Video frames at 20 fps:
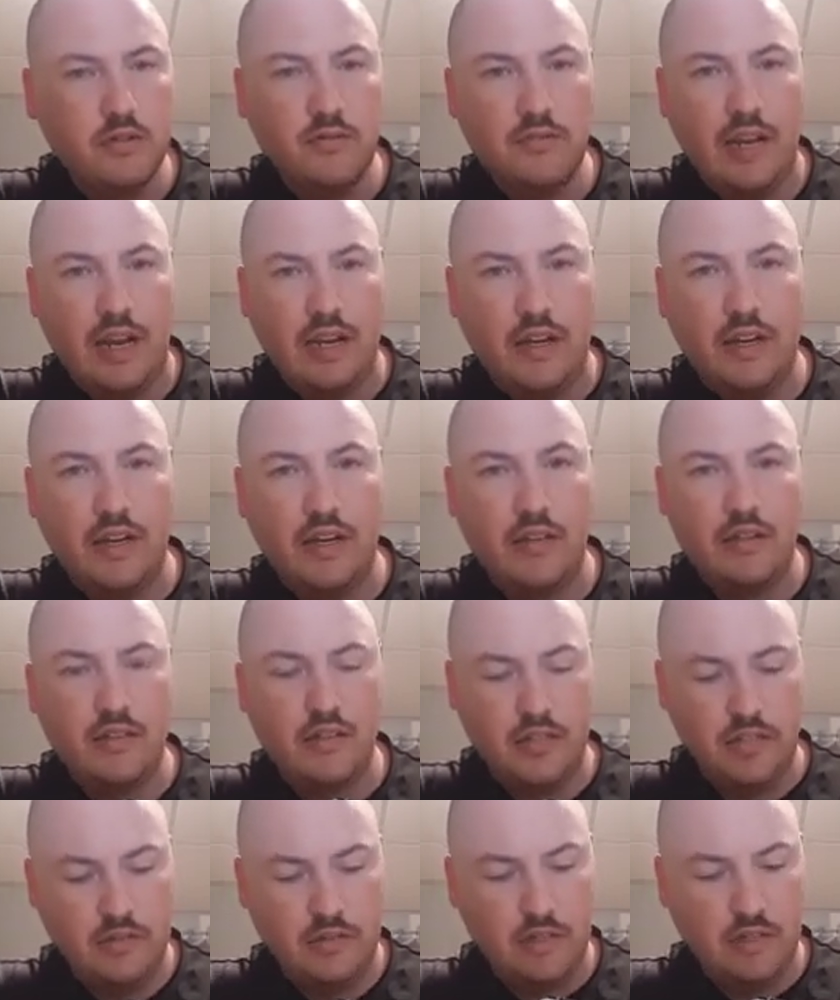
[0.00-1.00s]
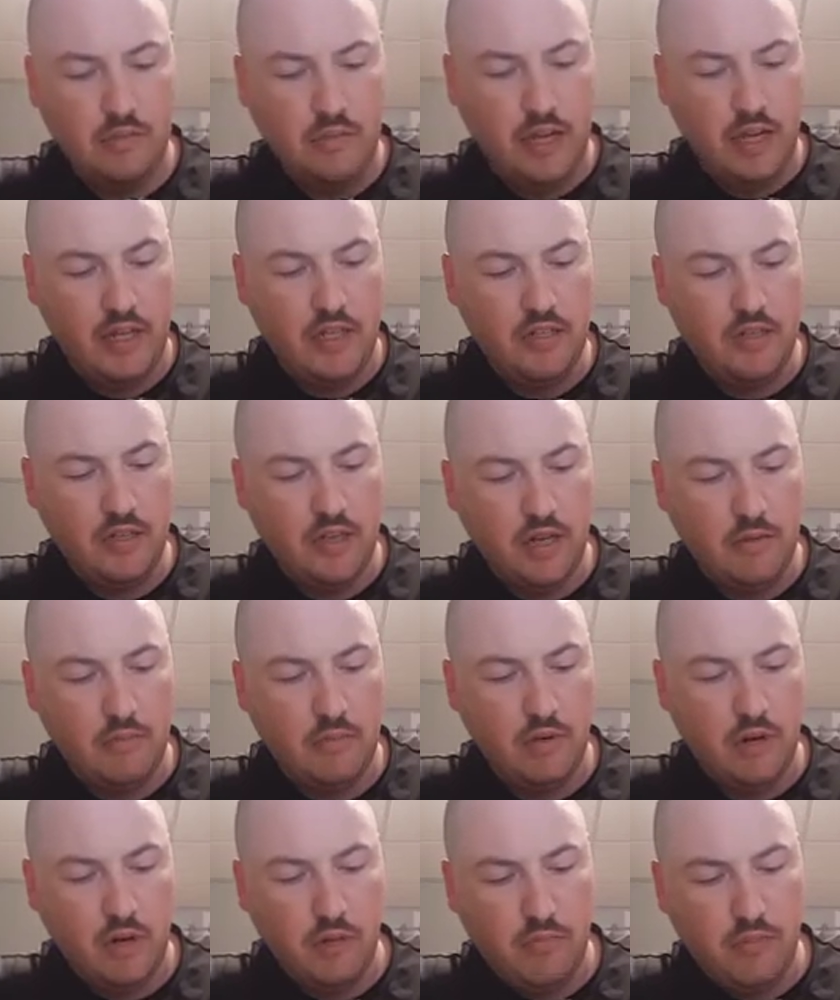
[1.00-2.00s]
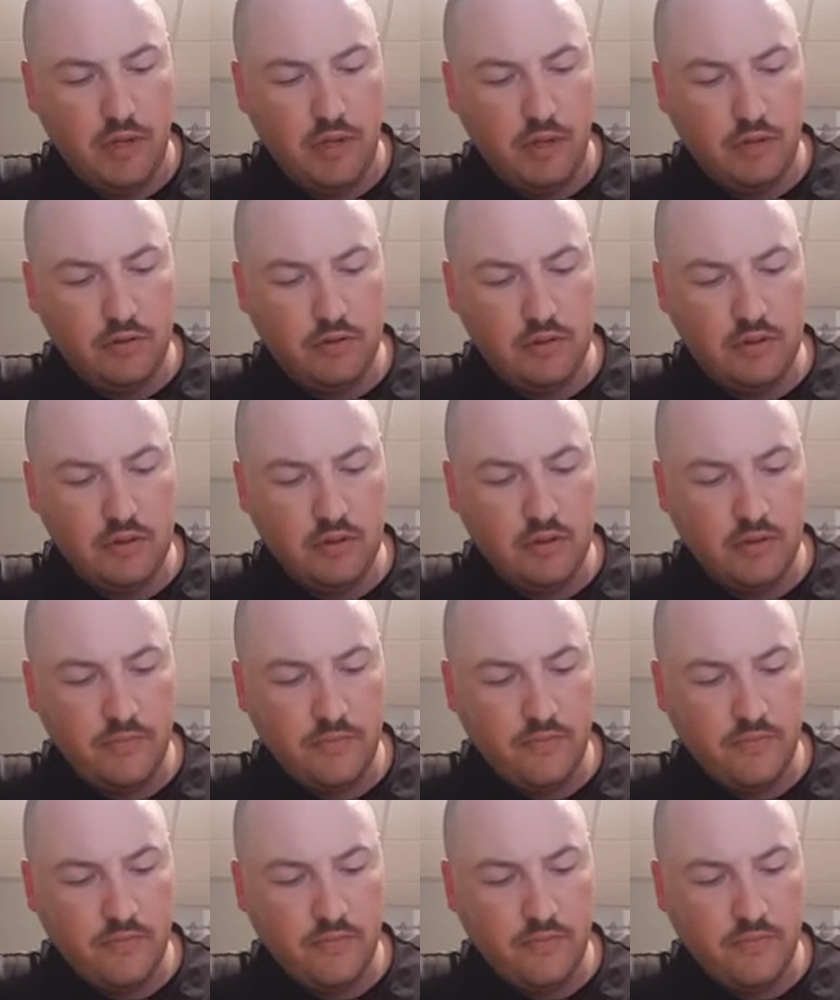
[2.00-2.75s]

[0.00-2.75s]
Right here it gives you the page number, abuse,